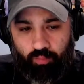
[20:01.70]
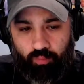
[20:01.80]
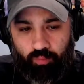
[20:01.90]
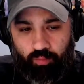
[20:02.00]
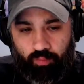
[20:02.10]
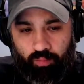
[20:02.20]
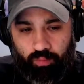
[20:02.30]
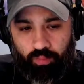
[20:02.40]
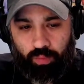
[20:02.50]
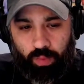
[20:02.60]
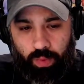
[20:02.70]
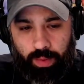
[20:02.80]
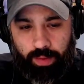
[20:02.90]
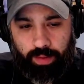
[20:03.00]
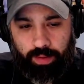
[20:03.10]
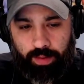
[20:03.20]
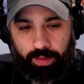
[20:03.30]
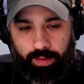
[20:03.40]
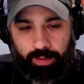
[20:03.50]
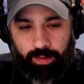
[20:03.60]

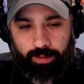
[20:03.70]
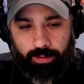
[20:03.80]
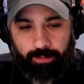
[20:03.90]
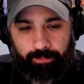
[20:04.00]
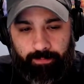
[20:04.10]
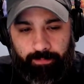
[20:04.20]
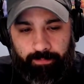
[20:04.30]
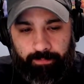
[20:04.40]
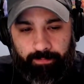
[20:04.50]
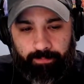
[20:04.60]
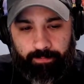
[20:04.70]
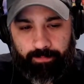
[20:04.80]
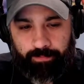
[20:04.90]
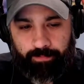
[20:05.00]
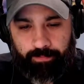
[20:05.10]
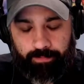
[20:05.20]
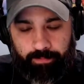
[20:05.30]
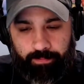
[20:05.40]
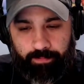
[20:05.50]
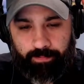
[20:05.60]

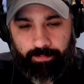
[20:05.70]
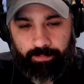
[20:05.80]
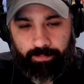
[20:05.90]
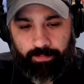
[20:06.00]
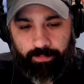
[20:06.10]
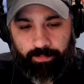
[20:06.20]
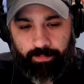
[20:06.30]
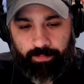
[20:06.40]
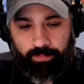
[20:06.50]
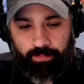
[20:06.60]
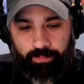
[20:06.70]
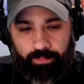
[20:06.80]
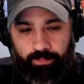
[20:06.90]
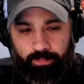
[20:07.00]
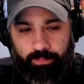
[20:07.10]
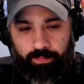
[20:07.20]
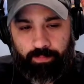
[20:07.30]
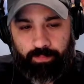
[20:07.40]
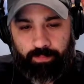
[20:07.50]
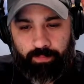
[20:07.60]

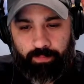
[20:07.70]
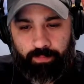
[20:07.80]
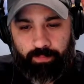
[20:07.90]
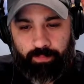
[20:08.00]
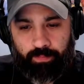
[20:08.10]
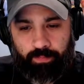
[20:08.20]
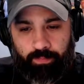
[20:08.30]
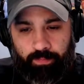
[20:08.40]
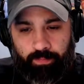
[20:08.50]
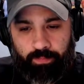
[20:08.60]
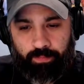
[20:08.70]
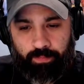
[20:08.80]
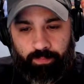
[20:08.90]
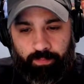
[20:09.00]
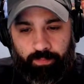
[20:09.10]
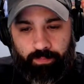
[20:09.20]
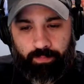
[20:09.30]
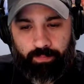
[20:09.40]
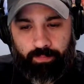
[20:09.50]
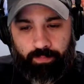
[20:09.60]
(not speaking)